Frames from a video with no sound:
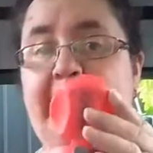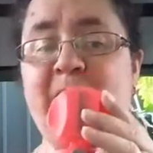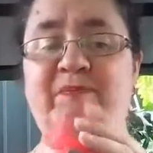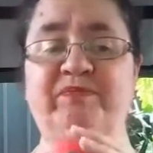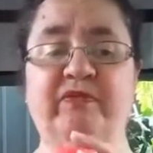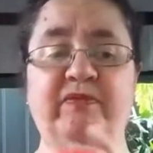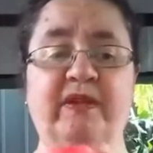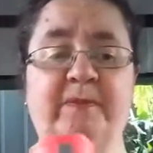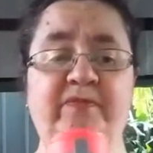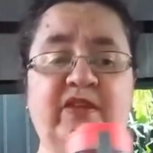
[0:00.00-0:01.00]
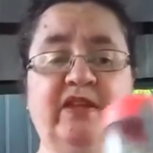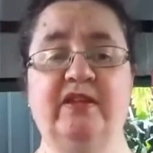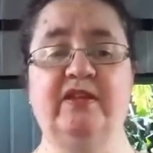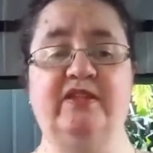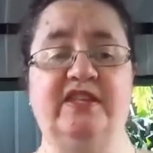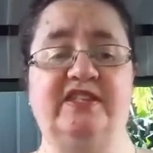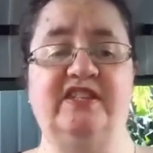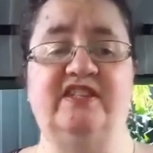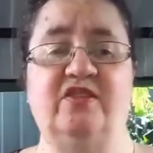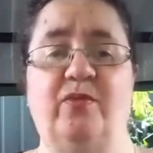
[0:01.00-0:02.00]
Mm. This
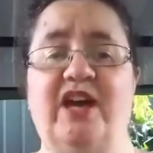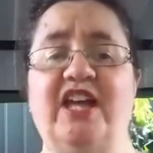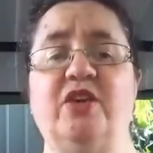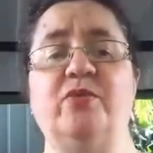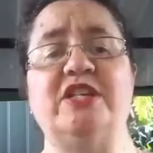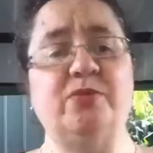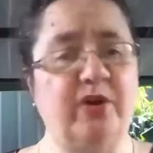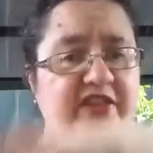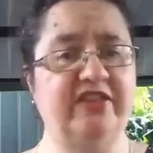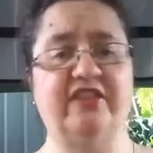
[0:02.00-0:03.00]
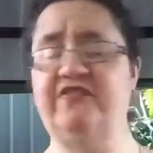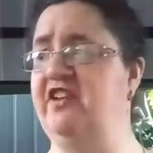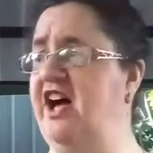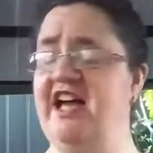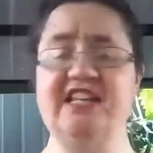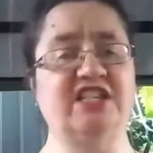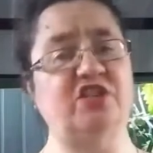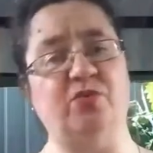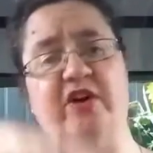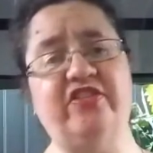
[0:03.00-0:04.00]
is the way we swat the flies,
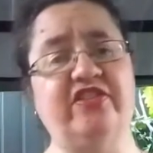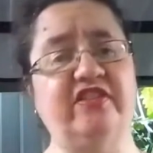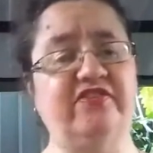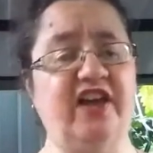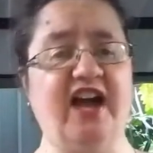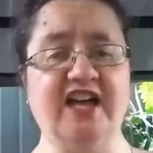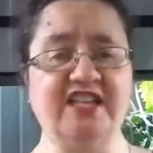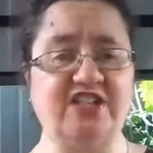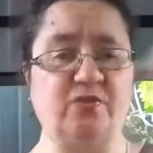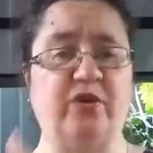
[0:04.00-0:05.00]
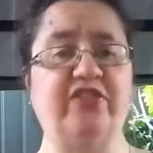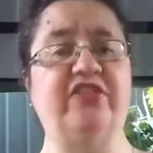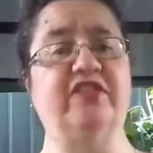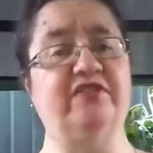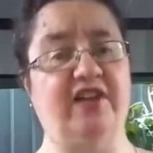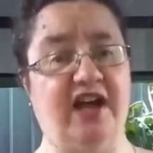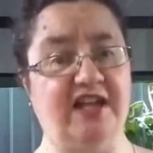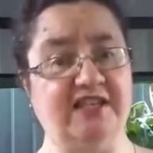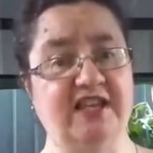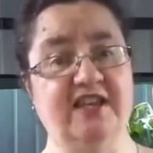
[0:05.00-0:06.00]
swat the flies, swat the
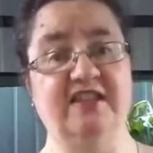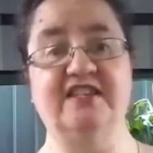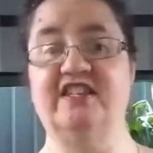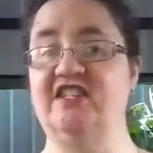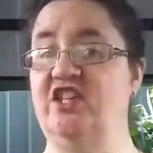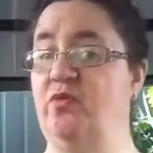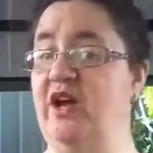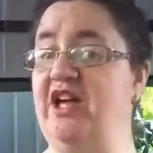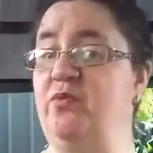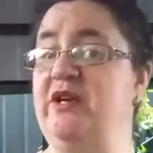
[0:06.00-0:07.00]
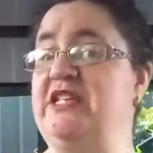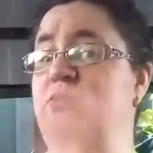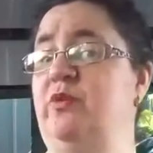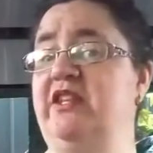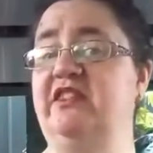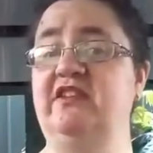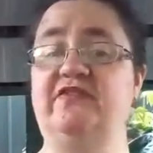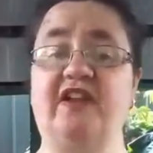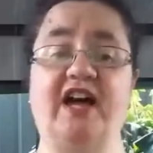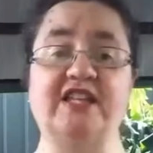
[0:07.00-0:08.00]
flies. This is the way we swat
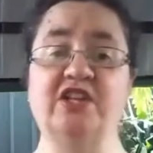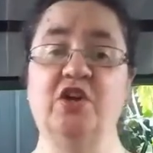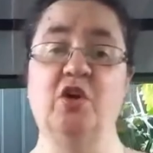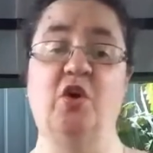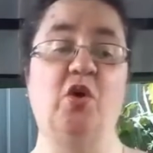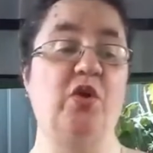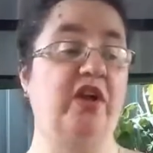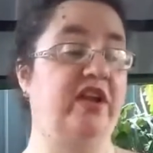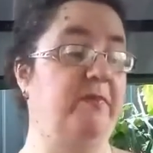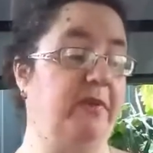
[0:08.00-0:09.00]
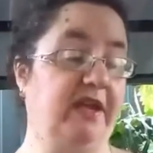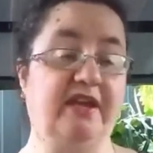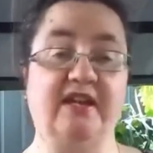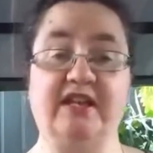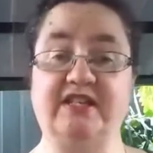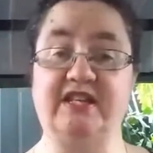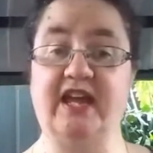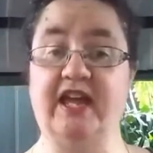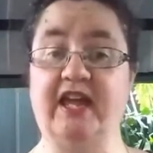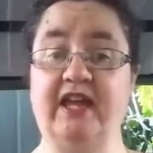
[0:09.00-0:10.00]
the flies all on a picnic
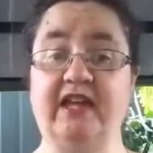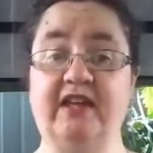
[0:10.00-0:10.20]
day.